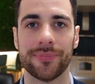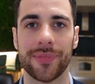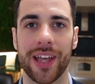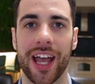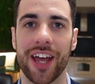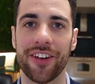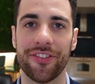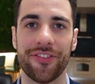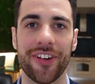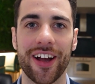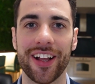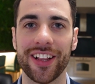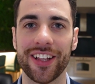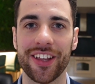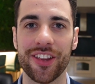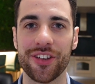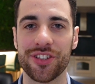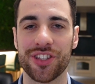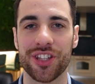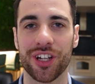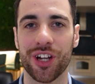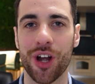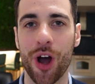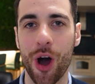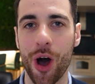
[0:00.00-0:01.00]
And finally,
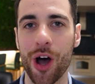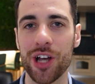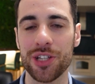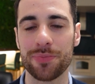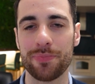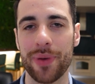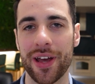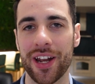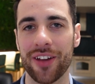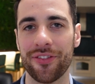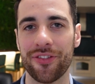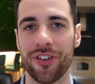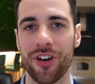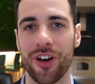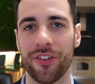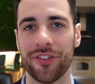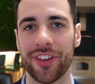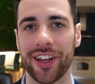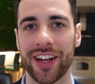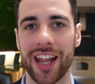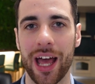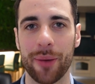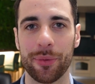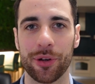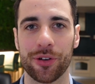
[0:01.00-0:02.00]
there's the cost benefit of
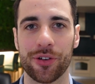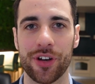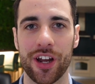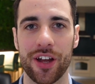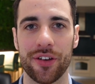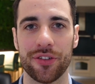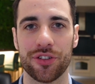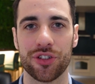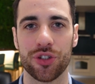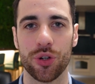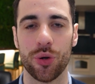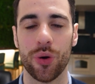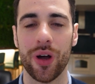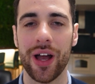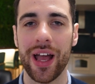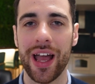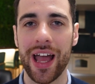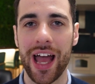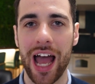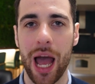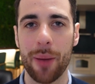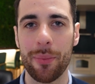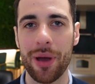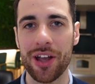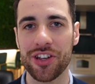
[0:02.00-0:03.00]
dynamic creatives. So
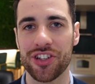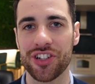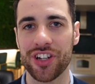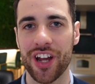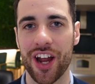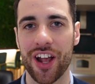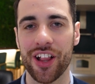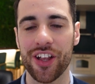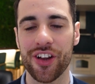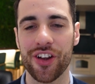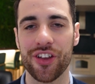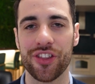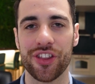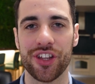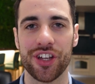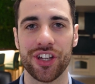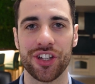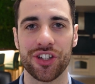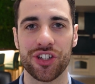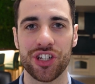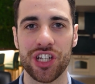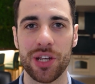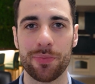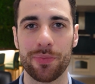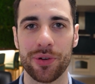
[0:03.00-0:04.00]
I mentioned earlier the
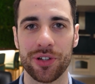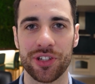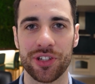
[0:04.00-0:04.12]
cheaper